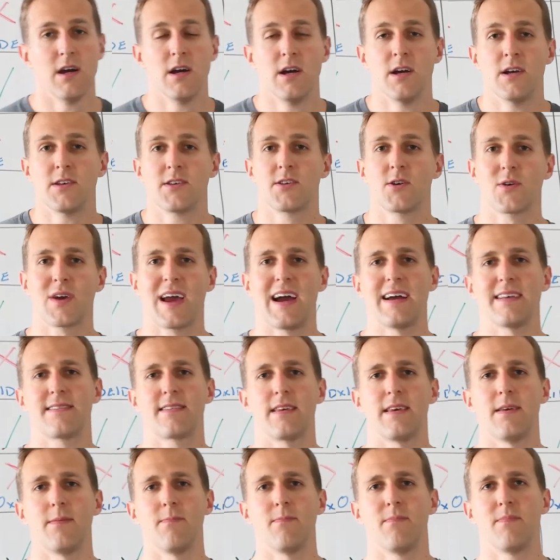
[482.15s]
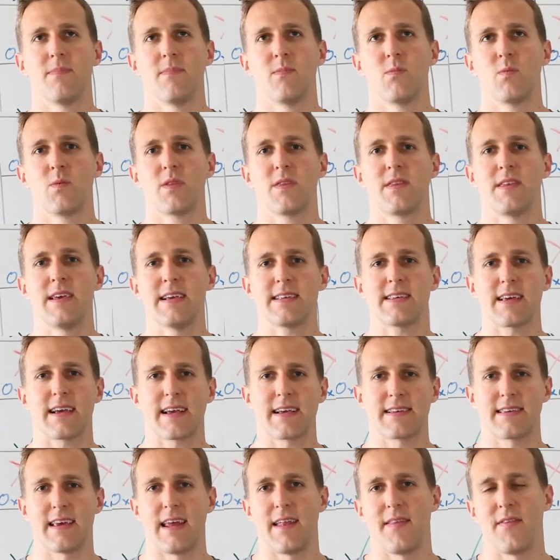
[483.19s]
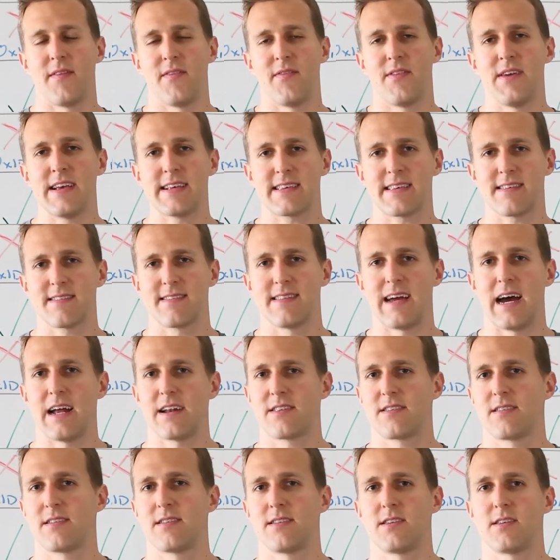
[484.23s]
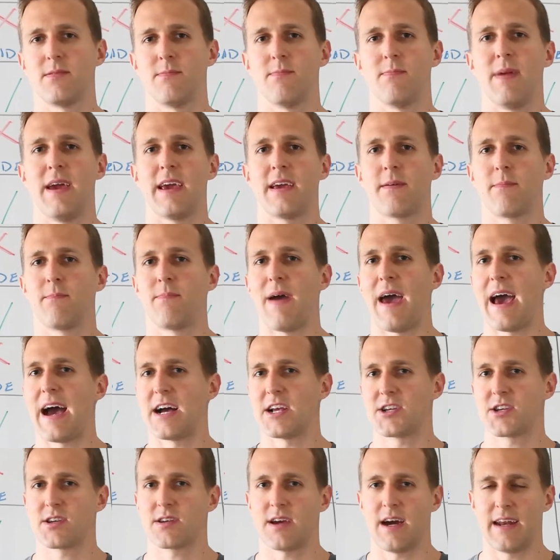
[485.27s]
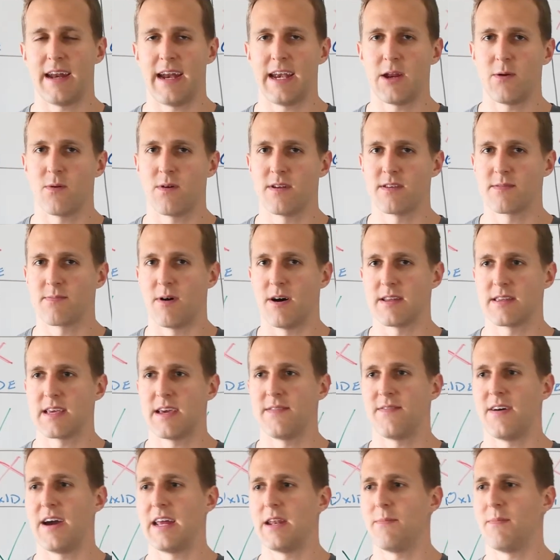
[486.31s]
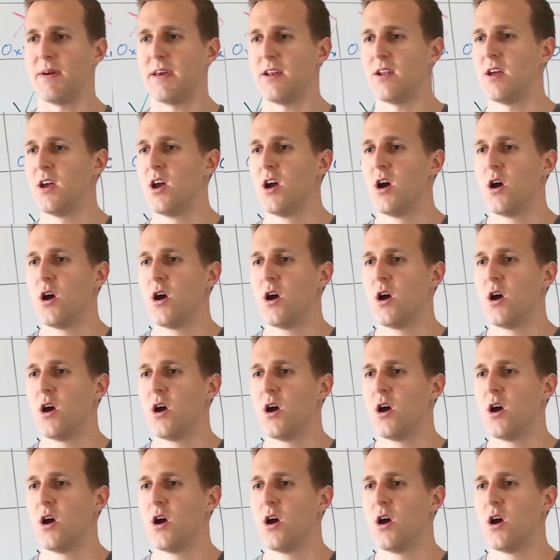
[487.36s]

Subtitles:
So guys, this, like I said, this is not to make bash on anyone's multivitamin.